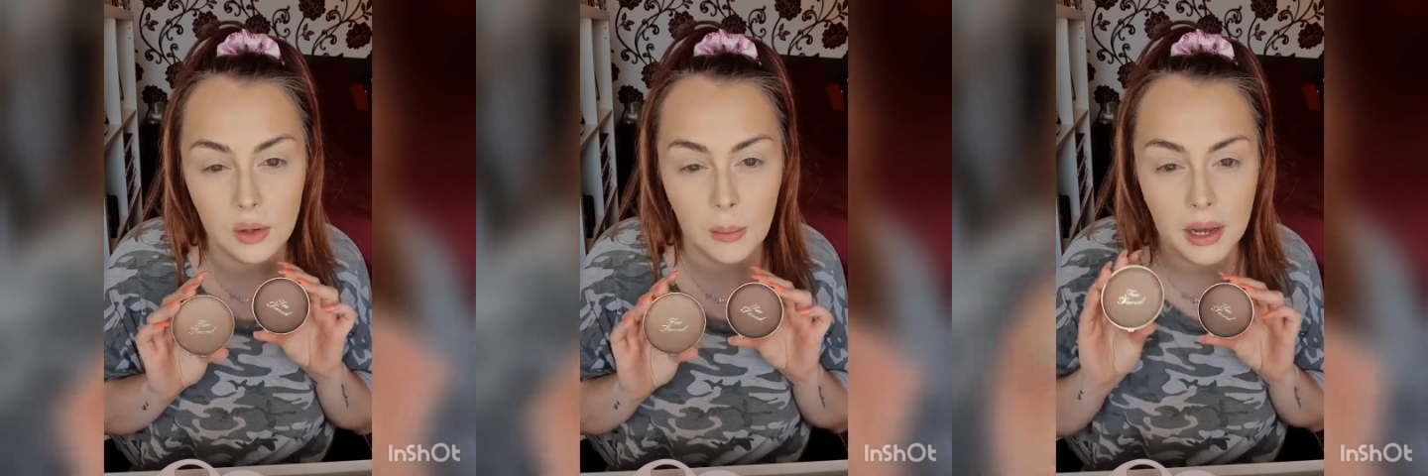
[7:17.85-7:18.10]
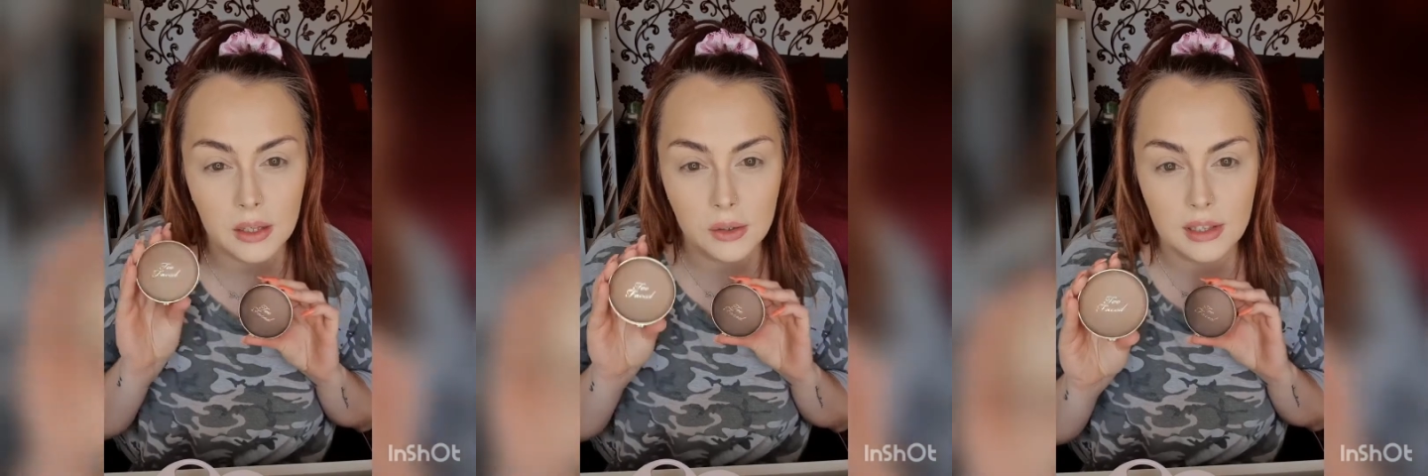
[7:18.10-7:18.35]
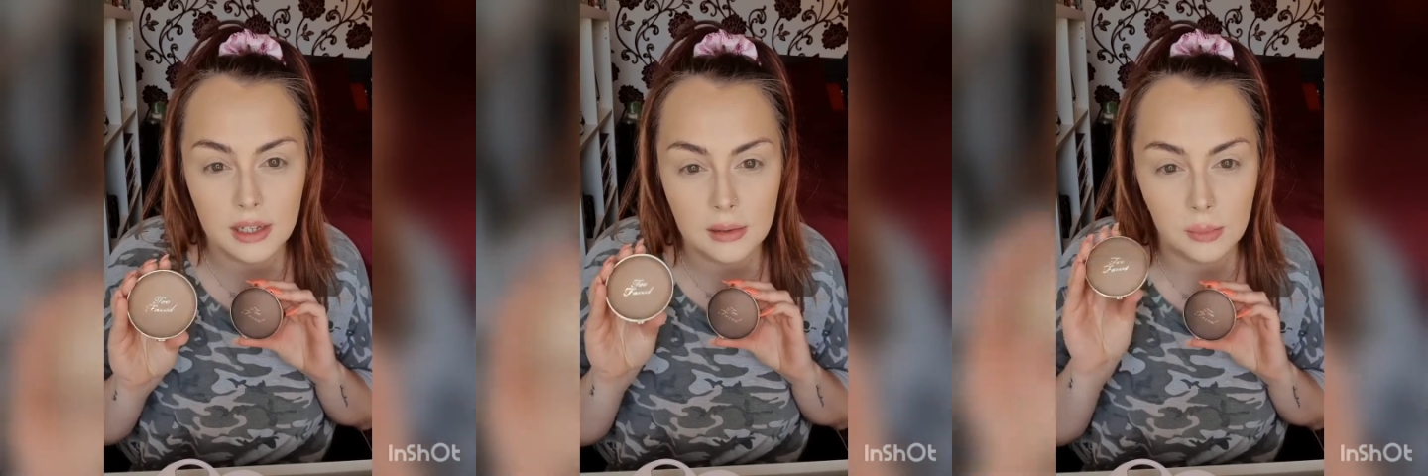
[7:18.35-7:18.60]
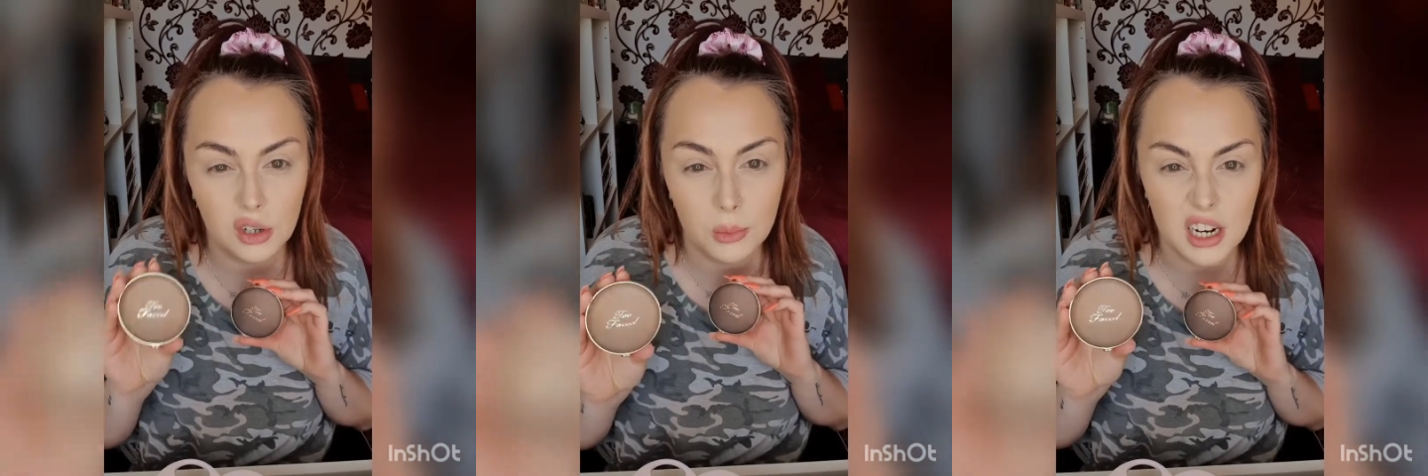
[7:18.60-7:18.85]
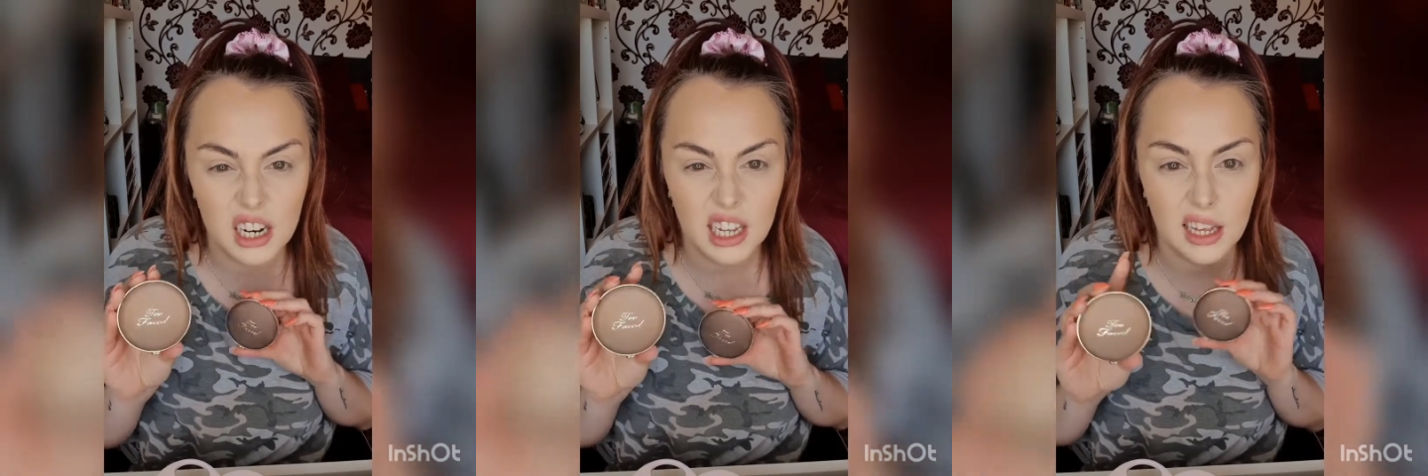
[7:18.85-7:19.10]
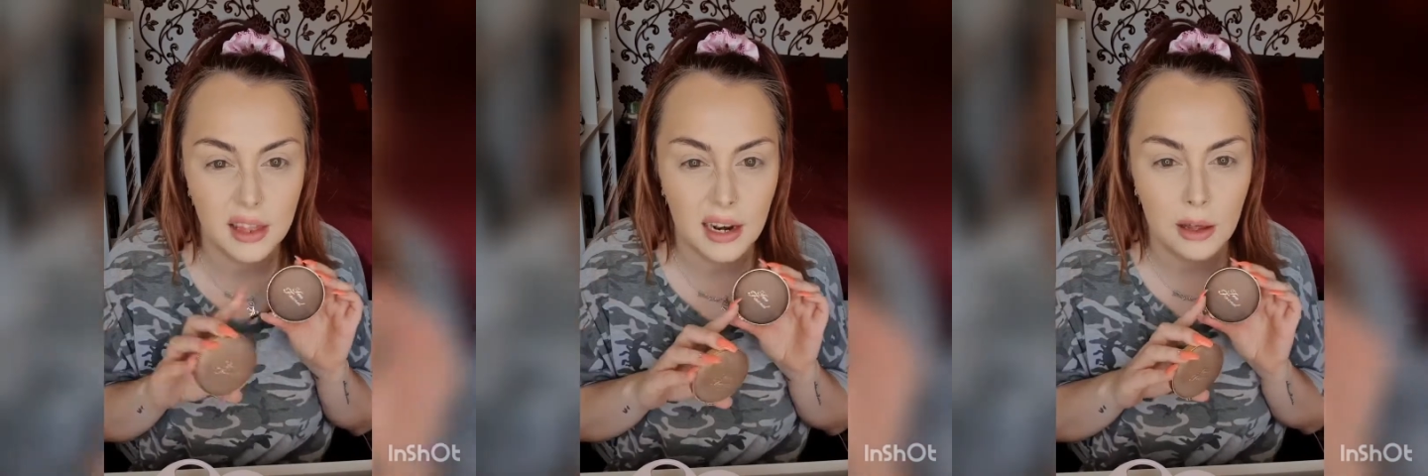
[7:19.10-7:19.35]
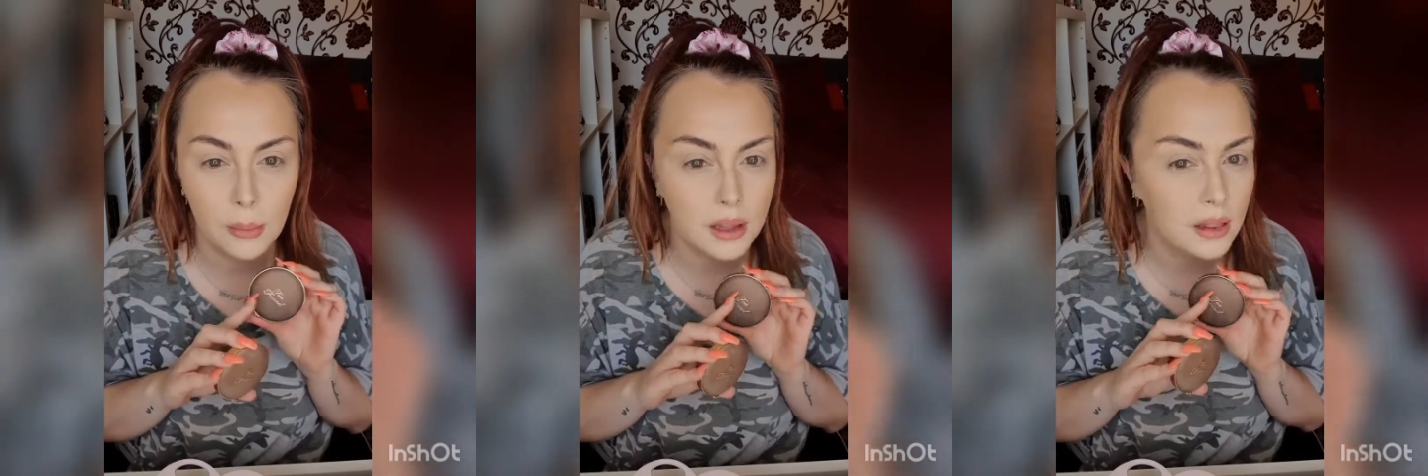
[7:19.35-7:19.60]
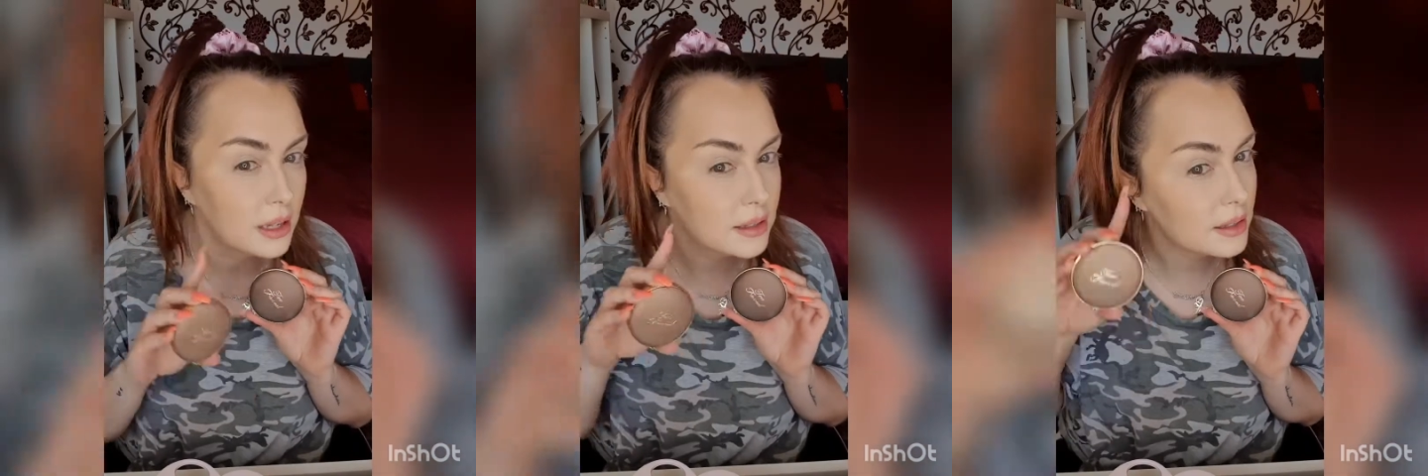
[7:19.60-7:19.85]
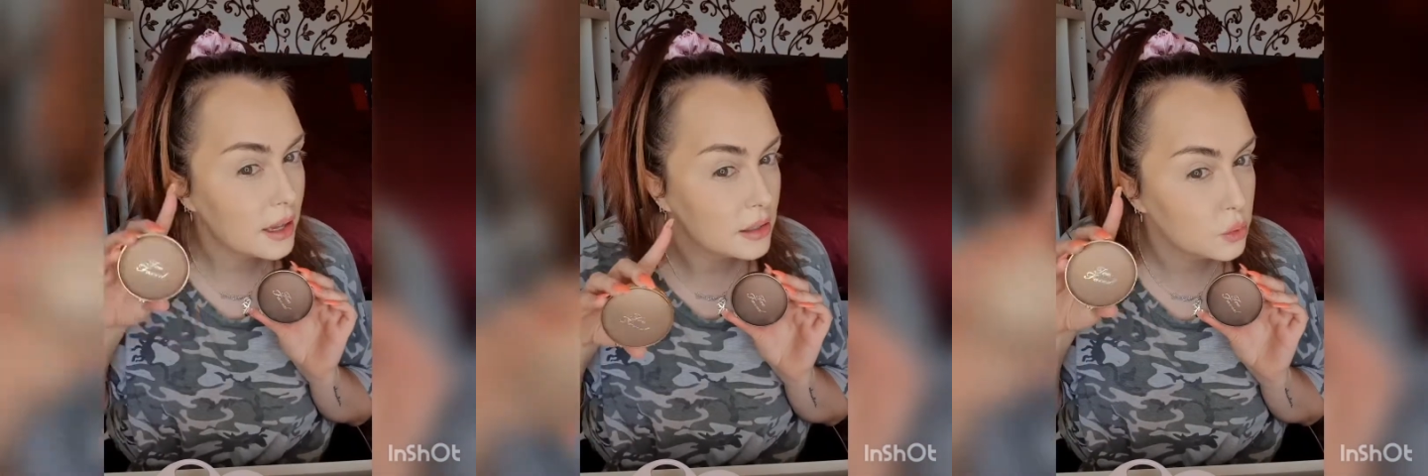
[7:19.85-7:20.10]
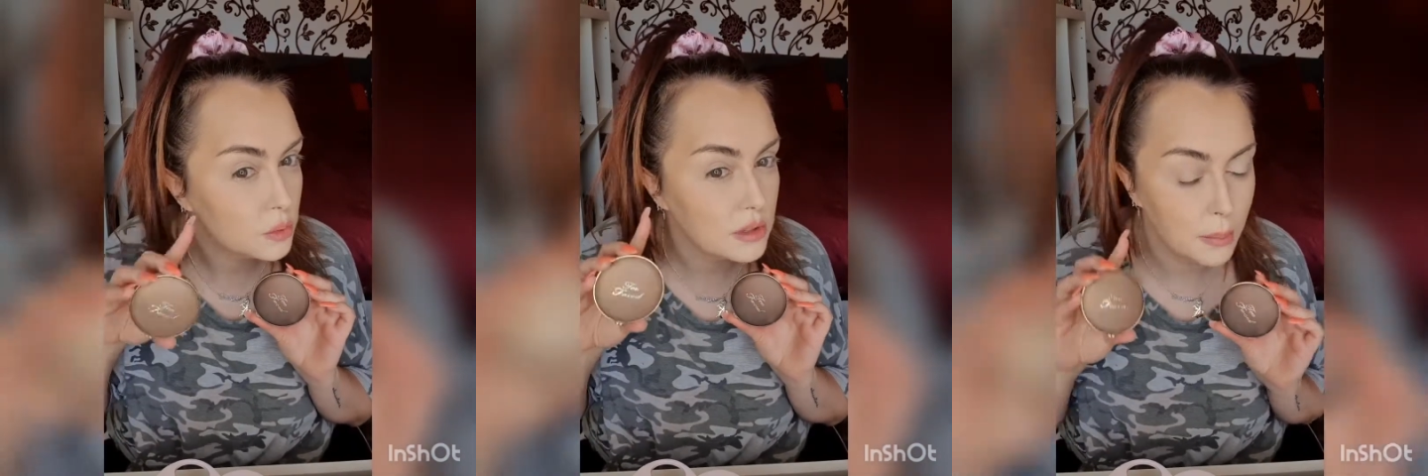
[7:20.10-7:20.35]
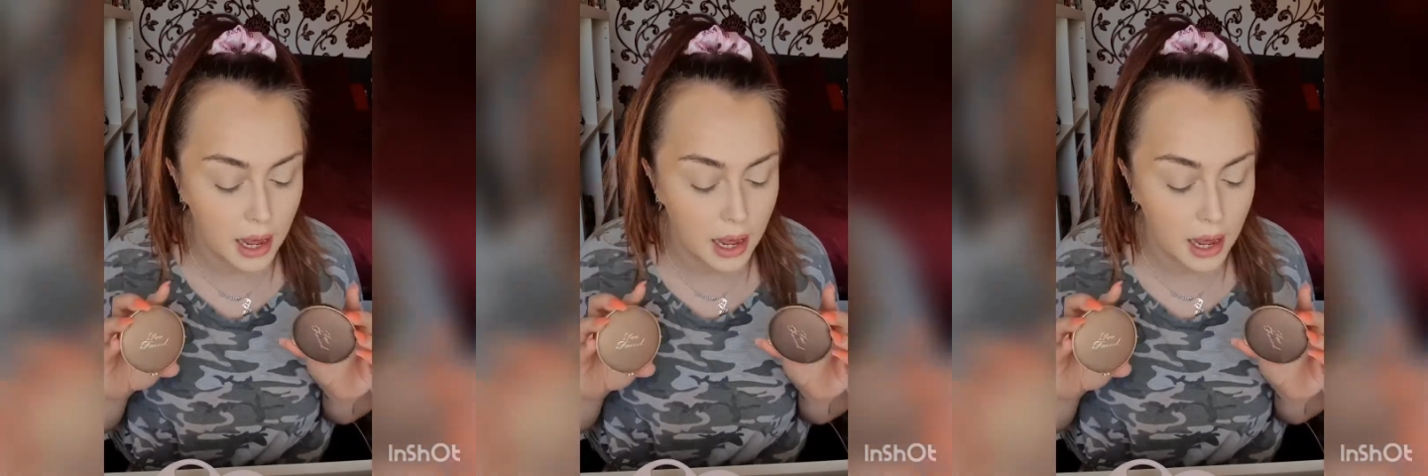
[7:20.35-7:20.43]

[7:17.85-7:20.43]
so I might use this predominantly and then a little bit of this at the